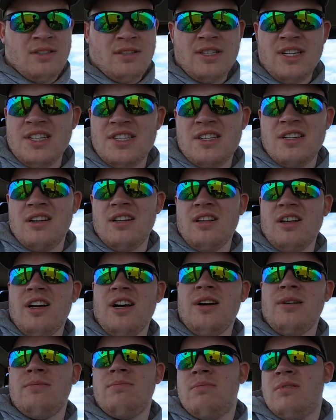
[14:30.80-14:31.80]
Discing
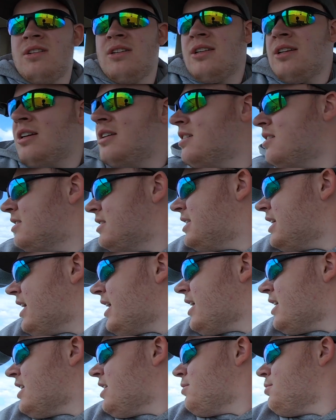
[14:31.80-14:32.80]
along.
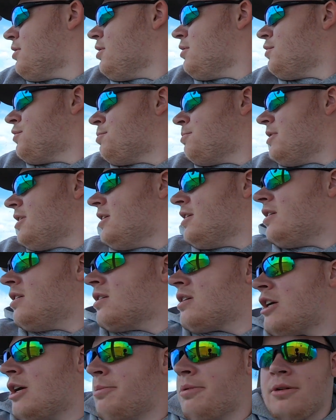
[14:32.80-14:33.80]
Dad, he rode with me
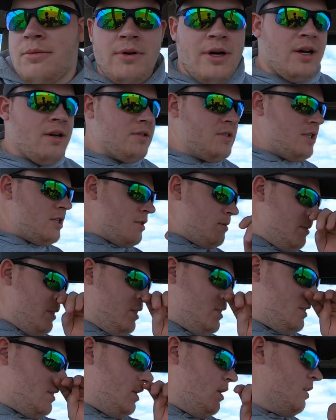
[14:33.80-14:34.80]
a couple of rounds just to
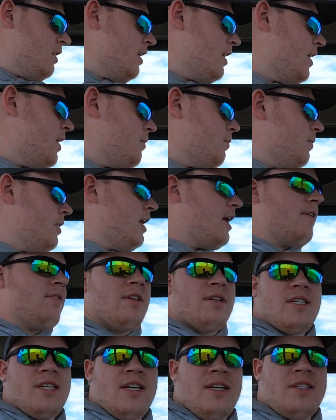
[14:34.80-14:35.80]
make sure that we have
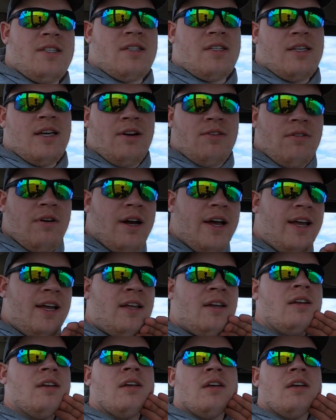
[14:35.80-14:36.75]
the disc set right.